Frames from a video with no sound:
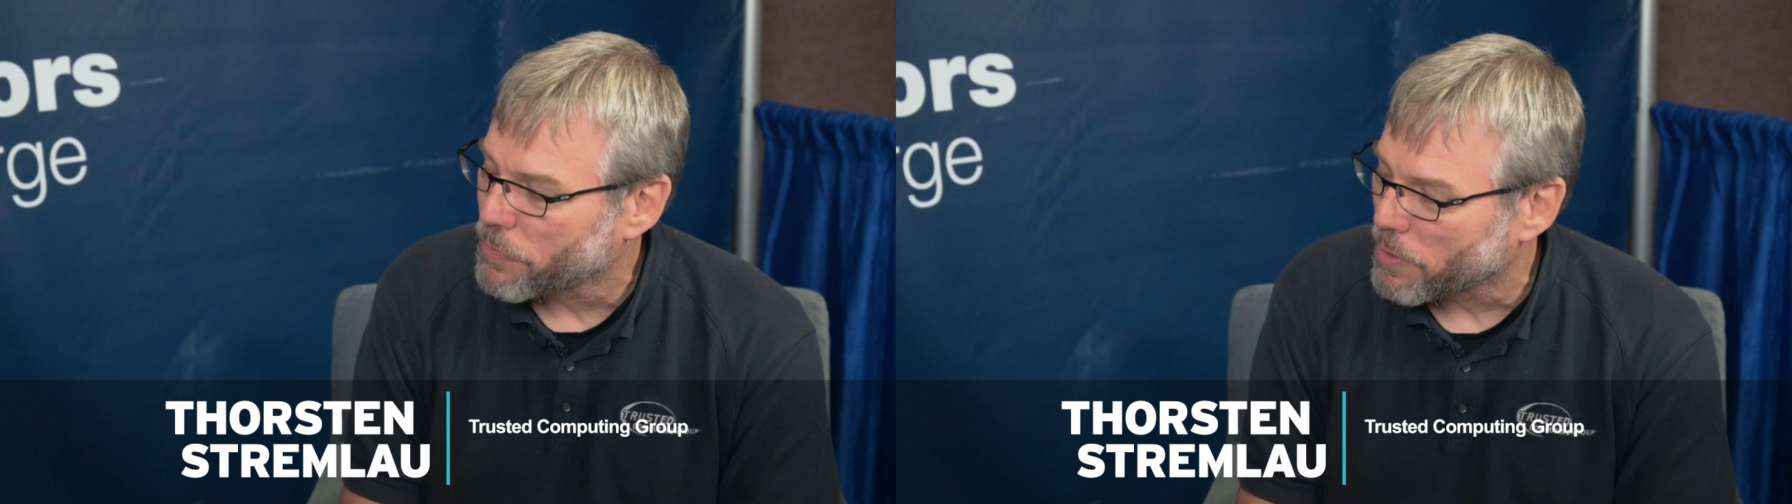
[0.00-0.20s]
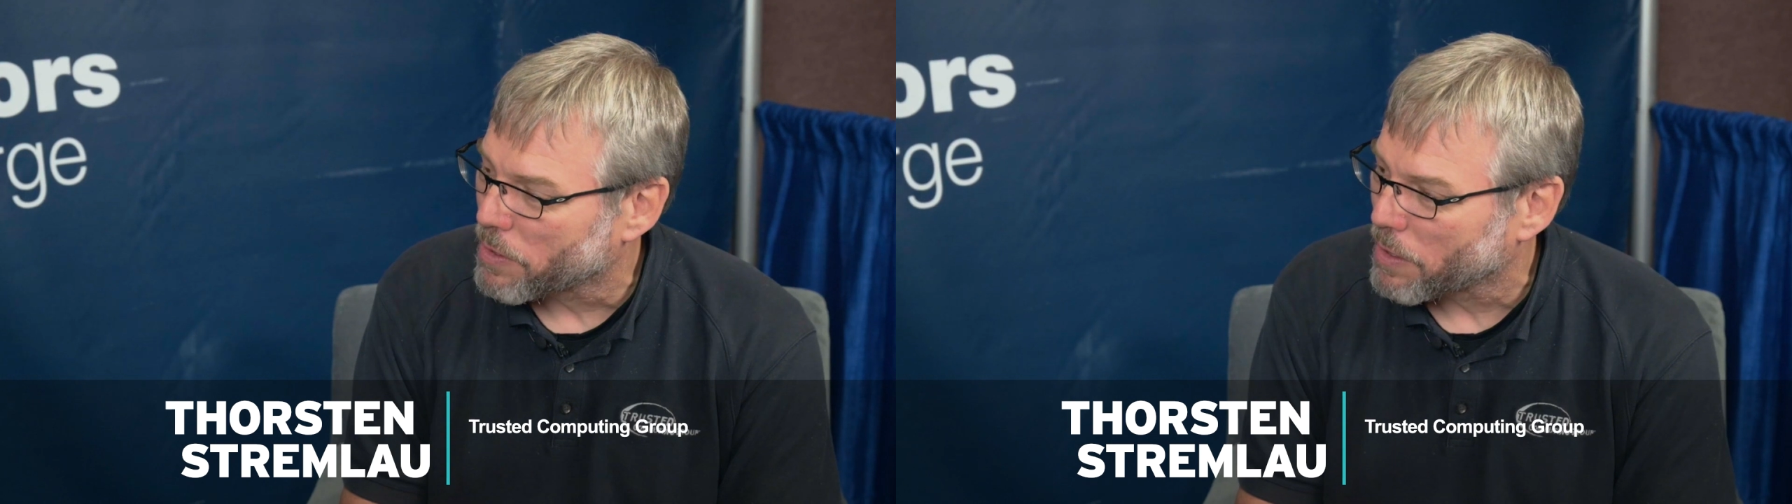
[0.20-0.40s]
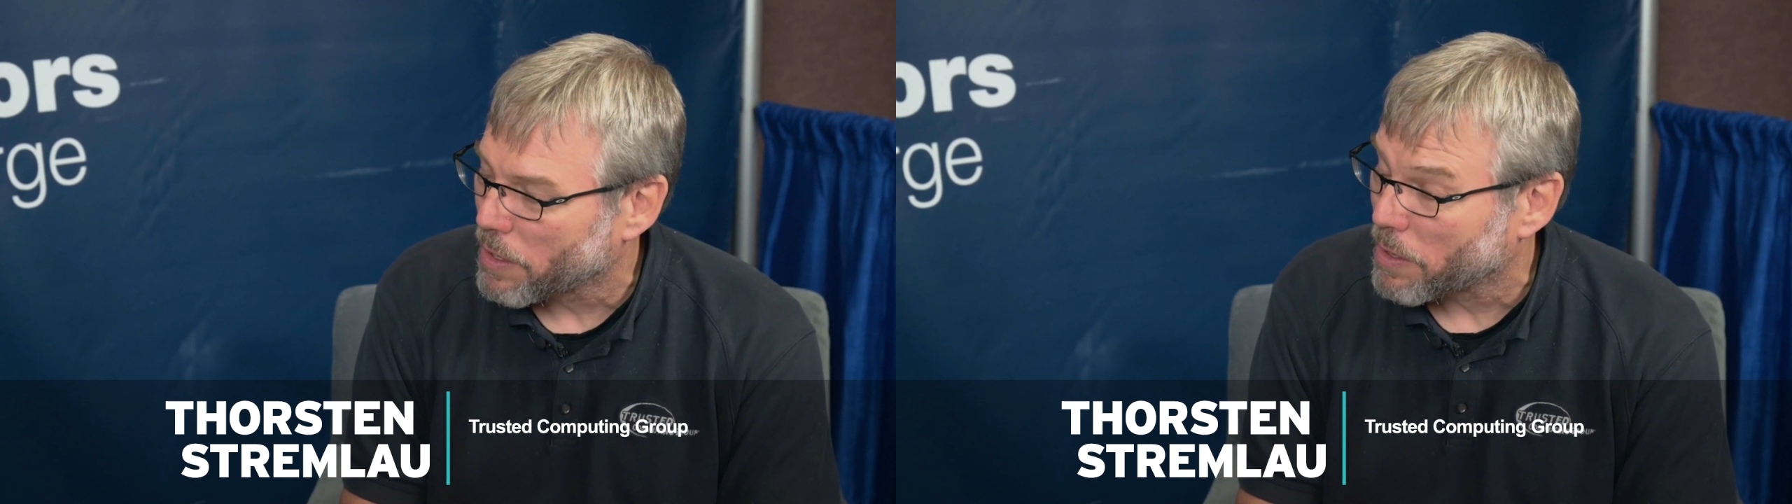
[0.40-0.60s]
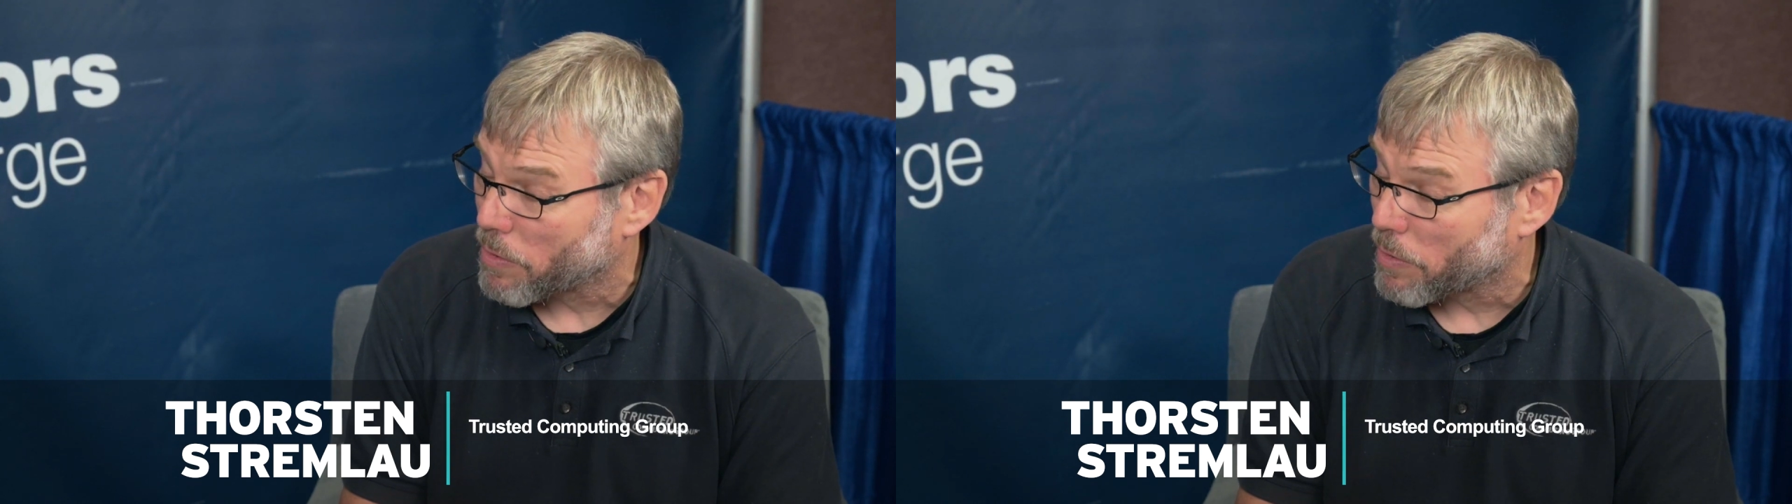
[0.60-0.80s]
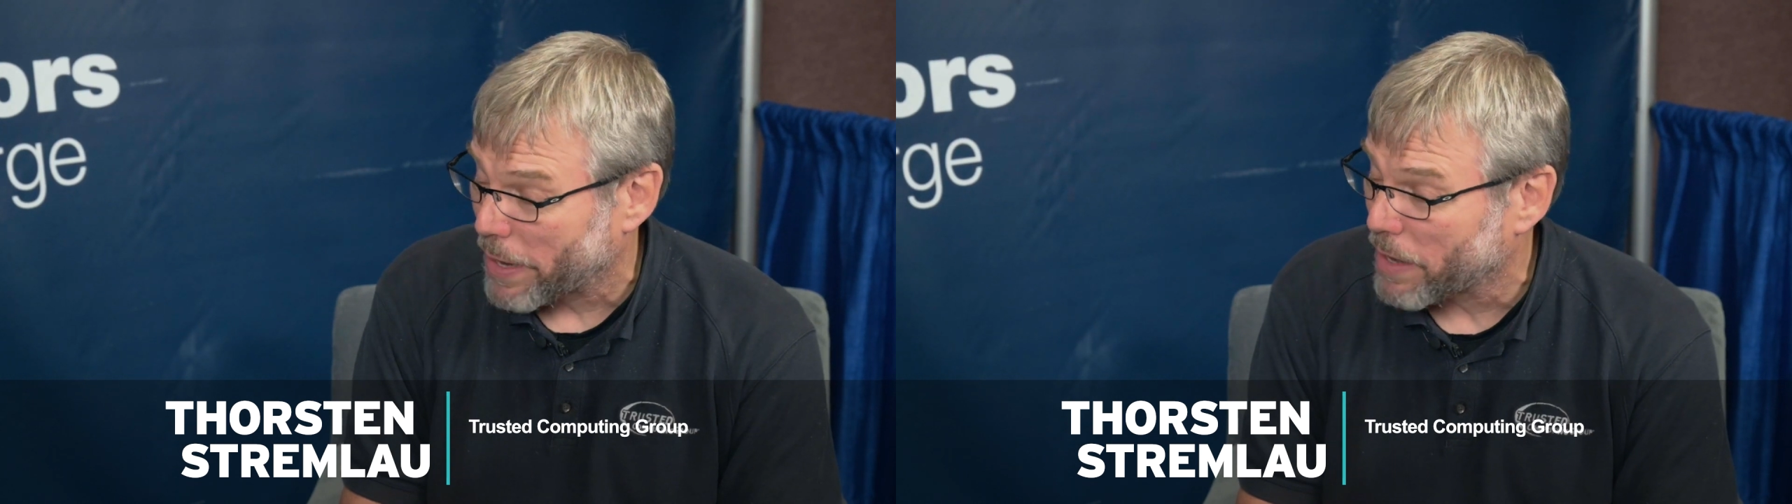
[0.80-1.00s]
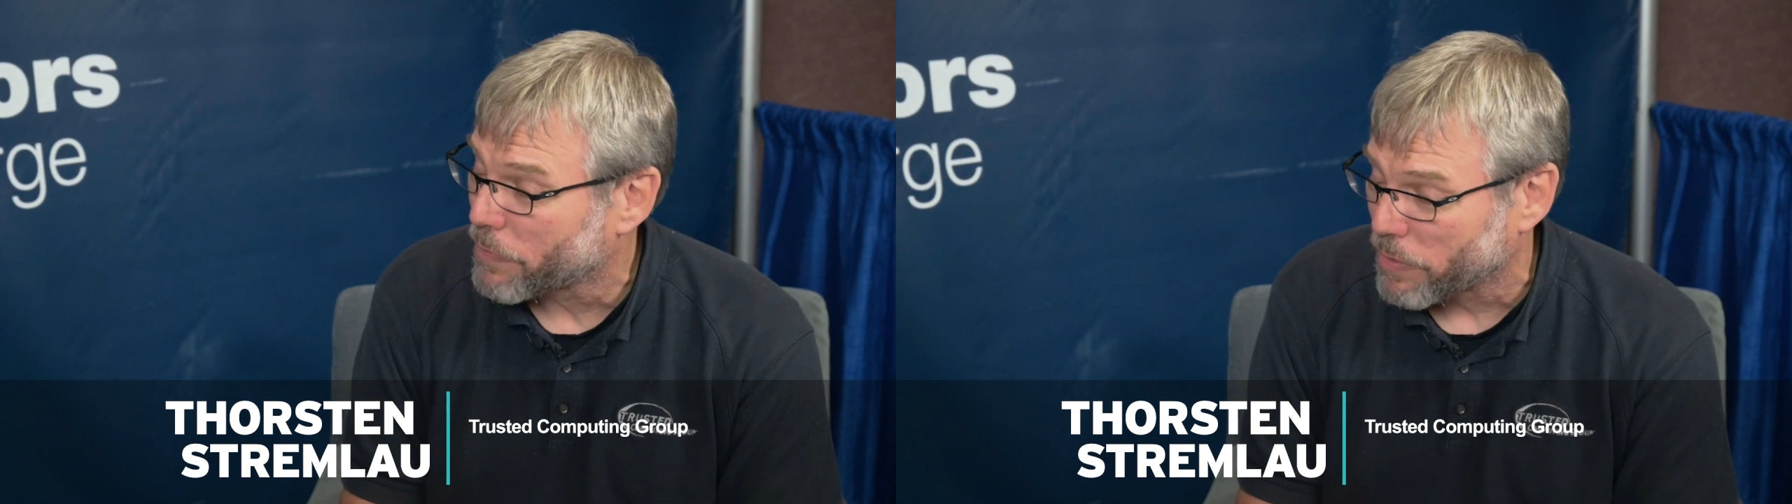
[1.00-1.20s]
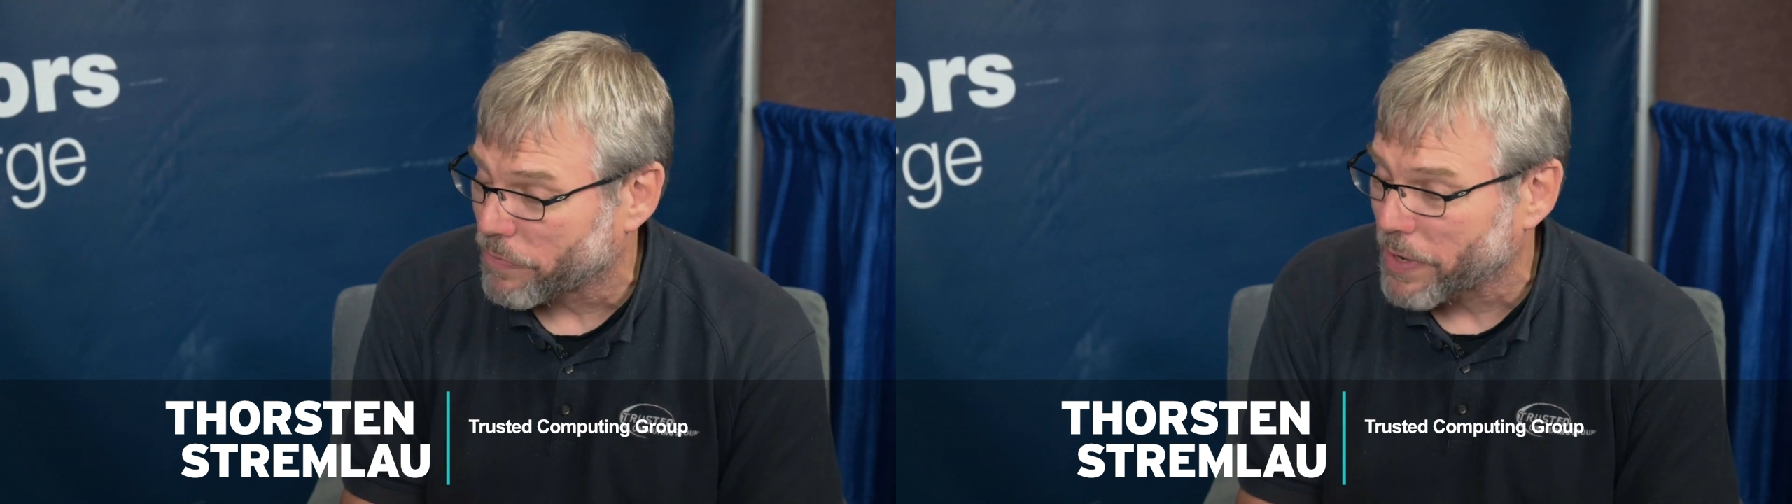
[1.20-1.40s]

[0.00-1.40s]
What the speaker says: for a